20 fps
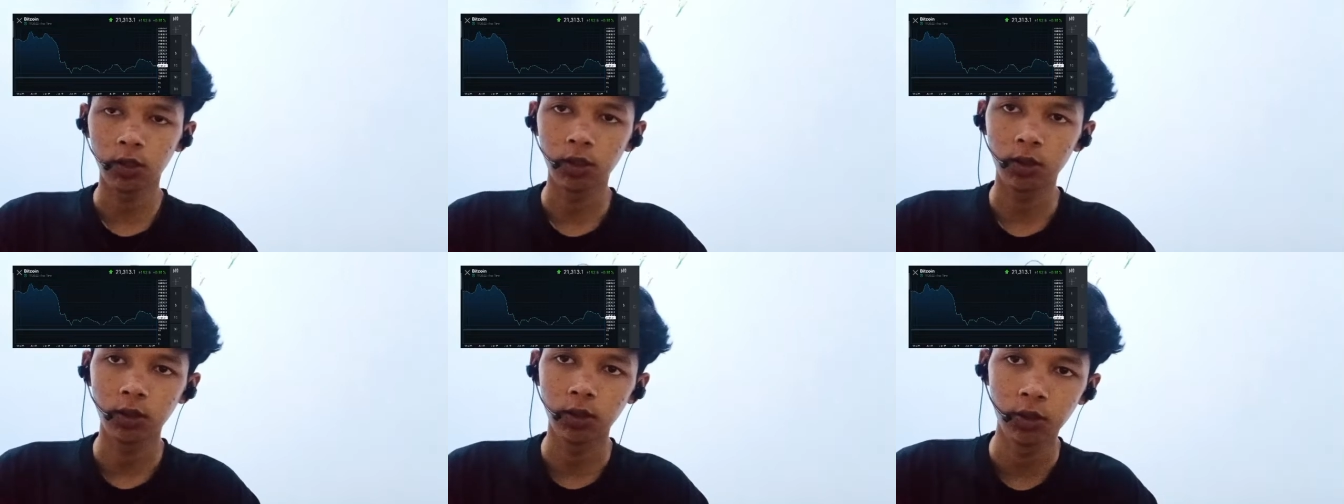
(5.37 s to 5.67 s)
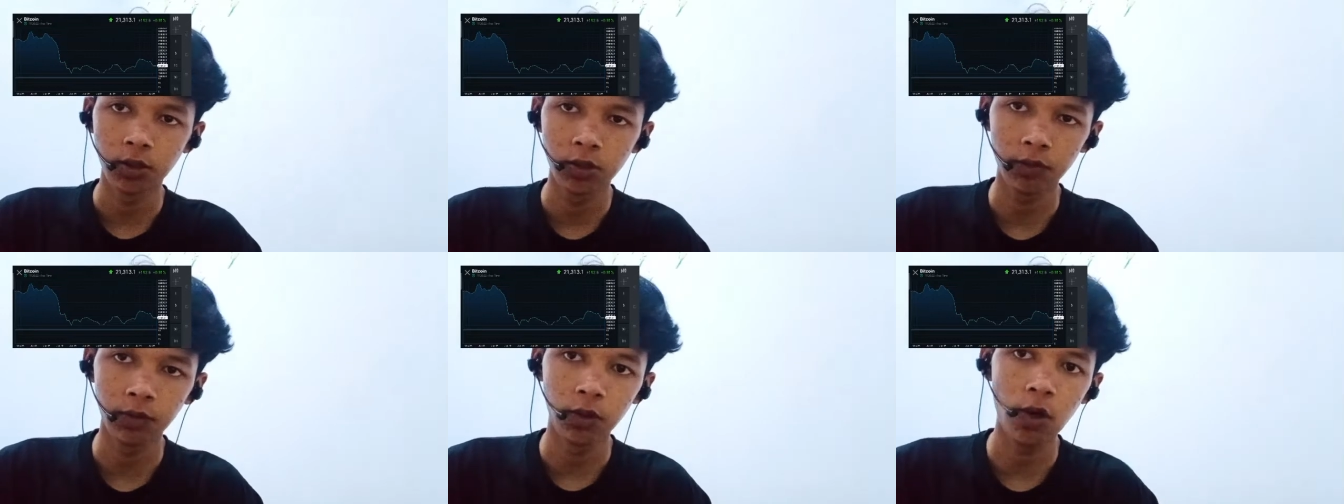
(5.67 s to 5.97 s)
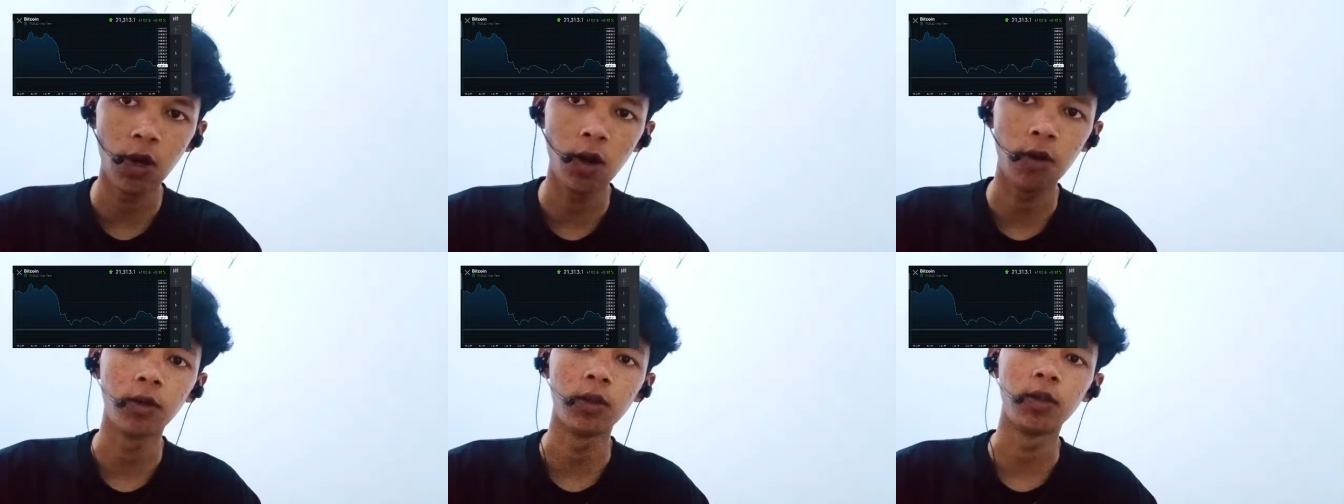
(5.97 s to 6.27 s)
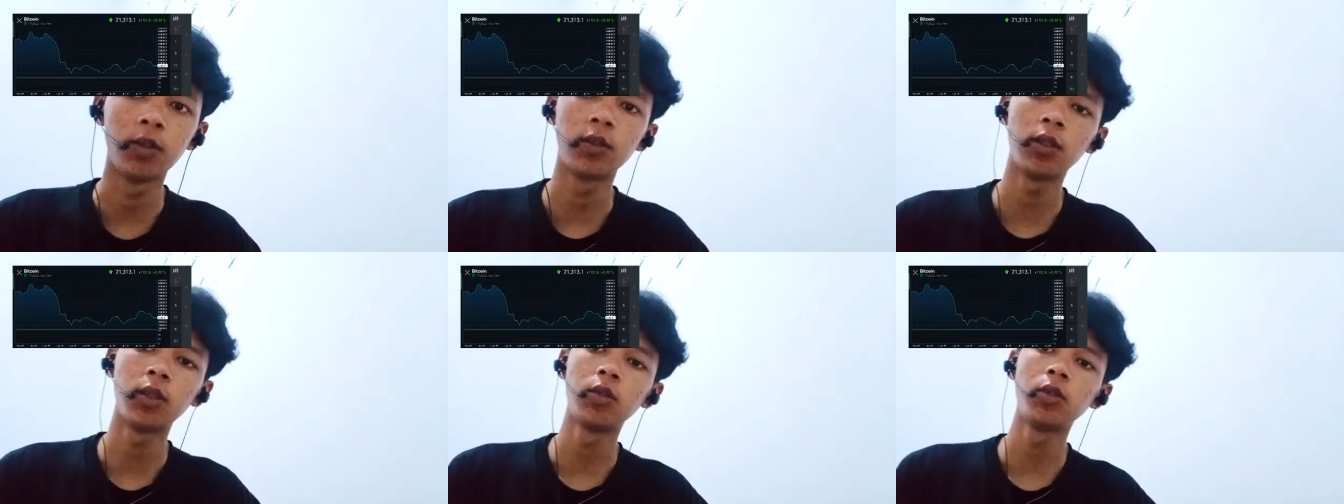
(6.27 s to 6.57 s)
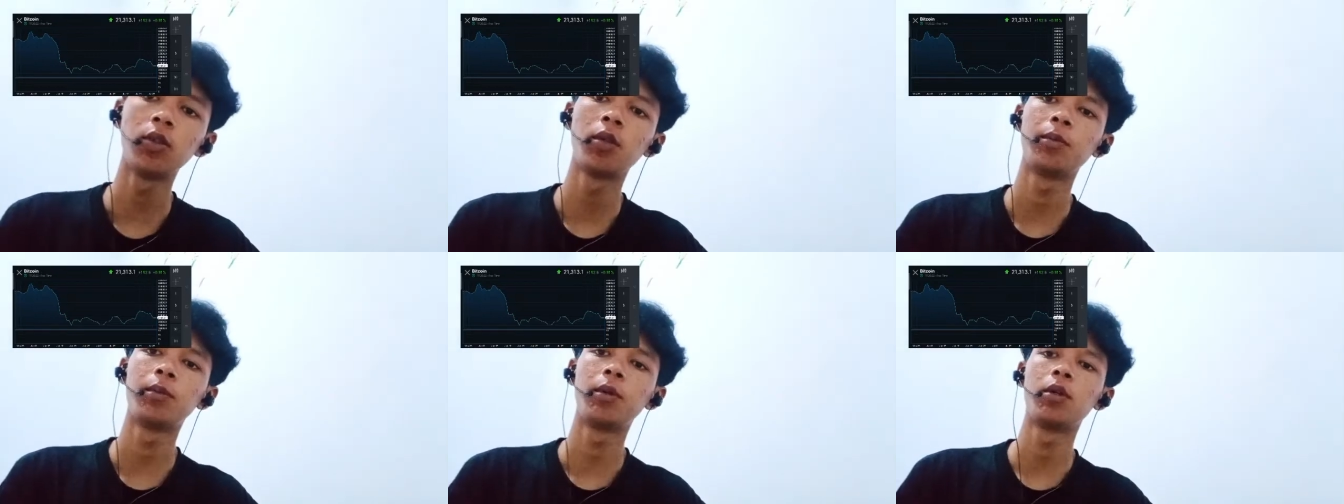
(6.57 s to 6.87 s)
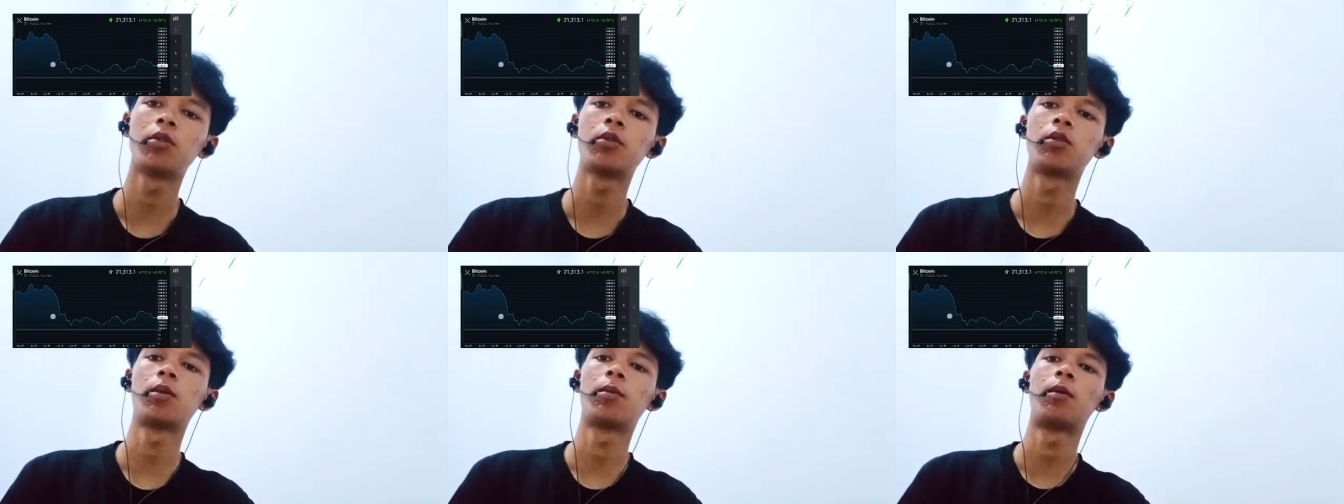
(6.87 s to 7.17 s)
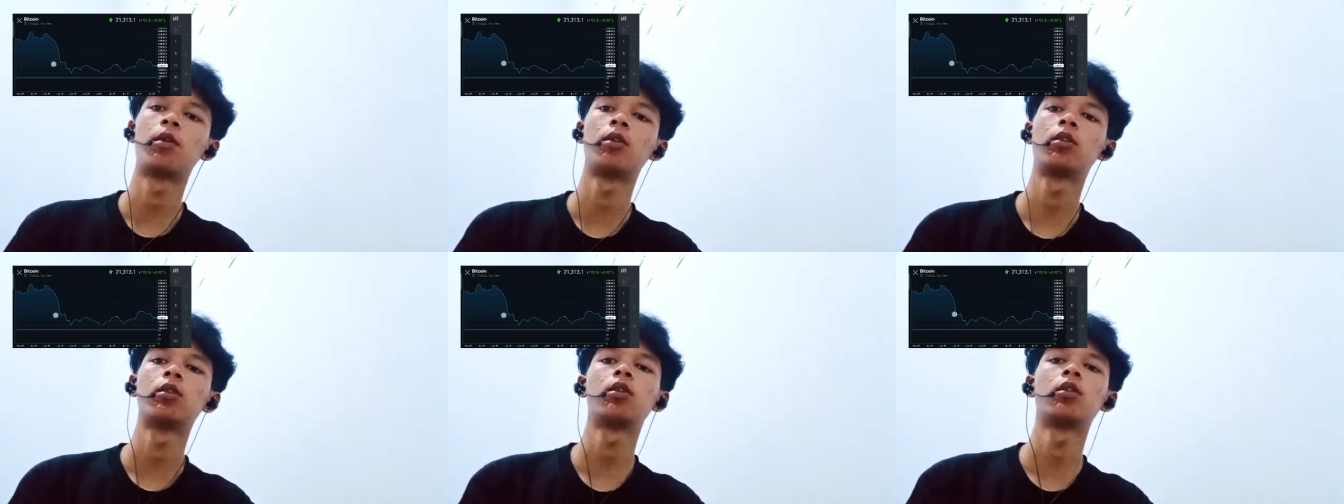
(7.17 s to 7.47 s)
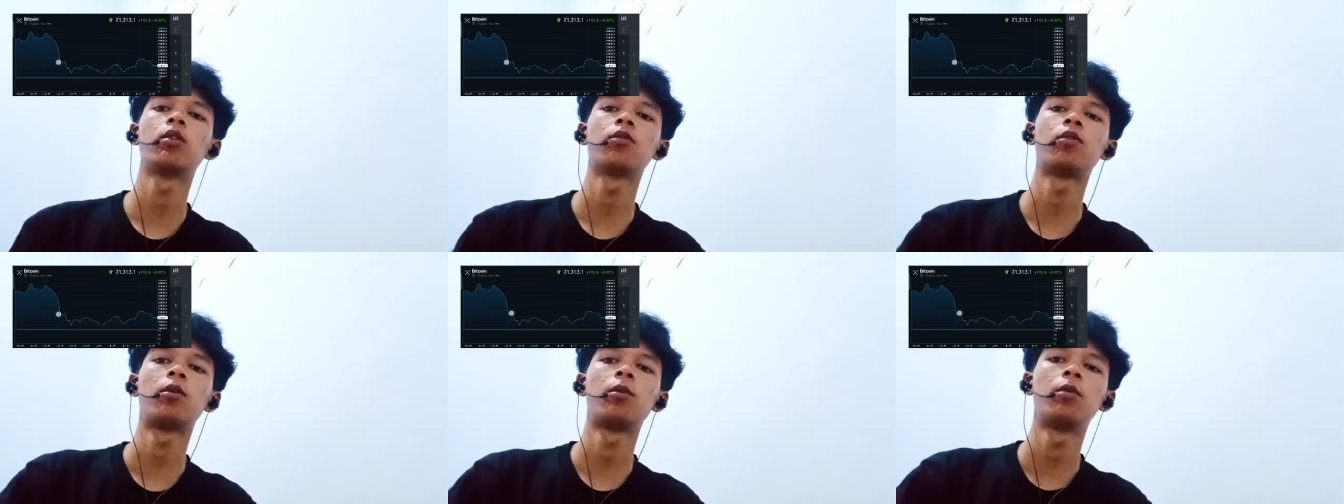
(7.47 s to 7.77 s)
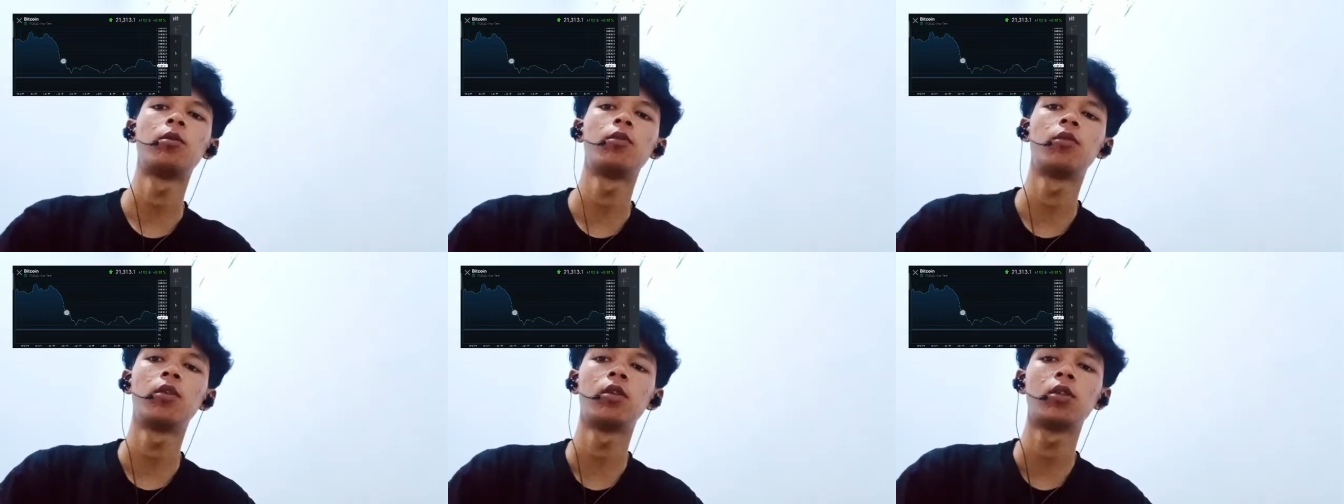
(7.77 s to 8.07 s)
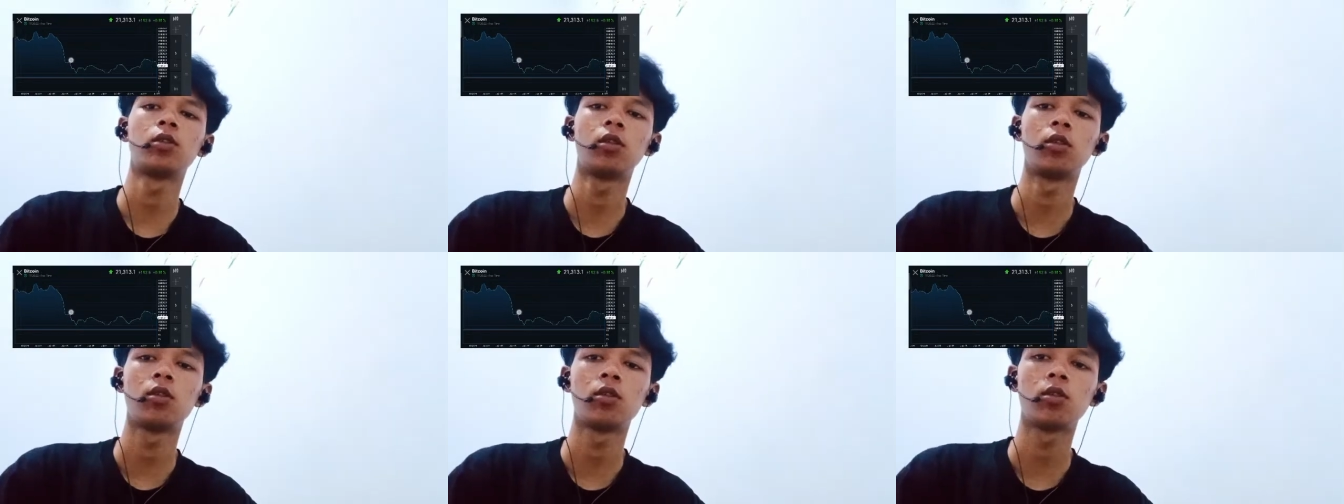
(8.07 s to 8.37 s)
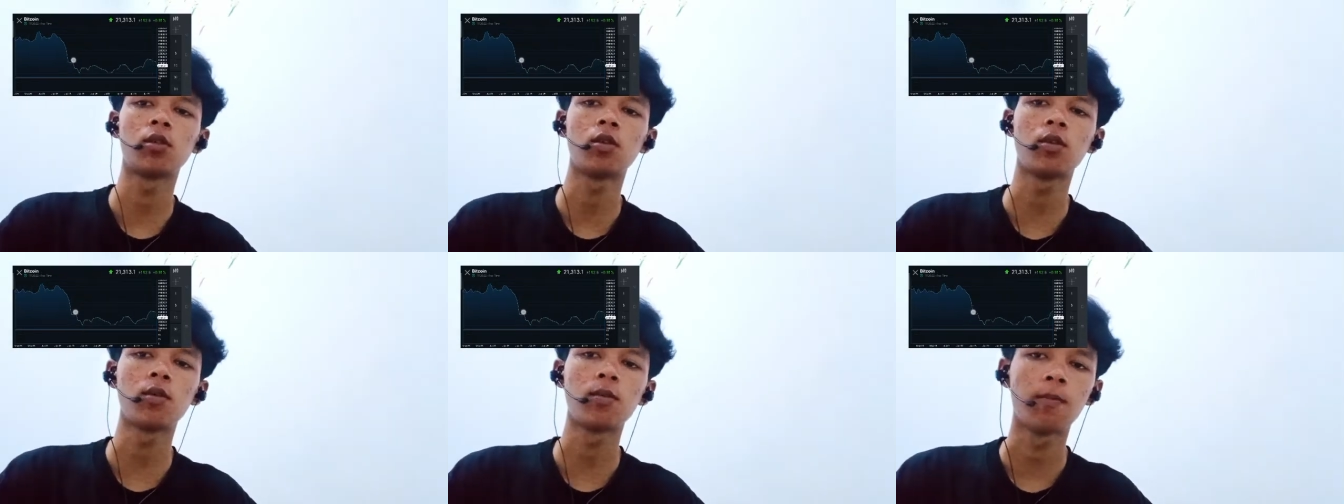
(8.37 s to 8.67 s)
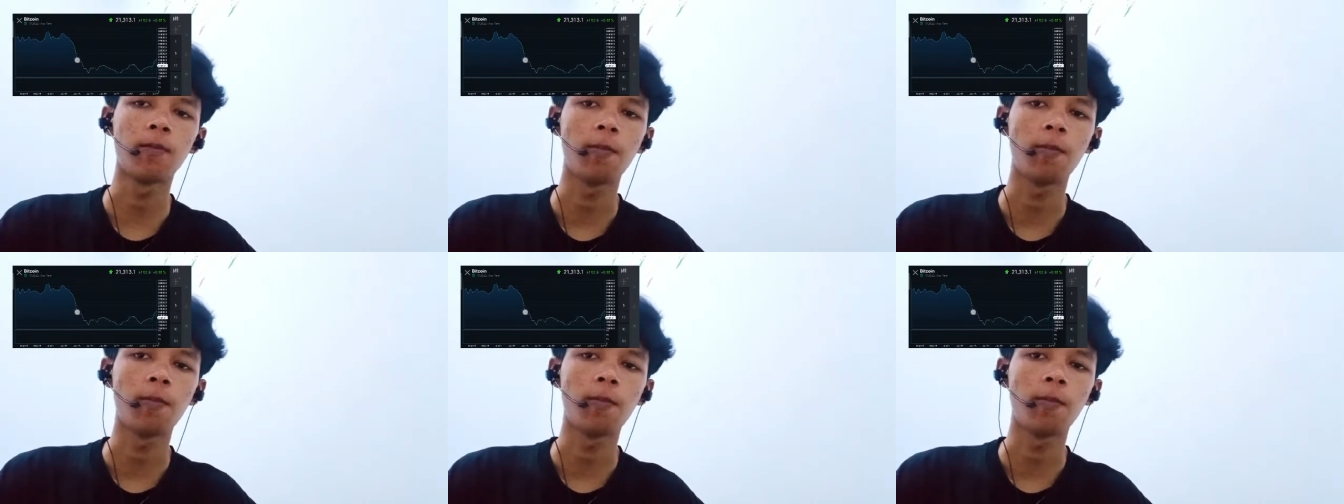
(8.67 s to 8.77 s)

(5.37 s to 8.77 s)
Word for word: In this video, I wanna tell you about some article from investing.com.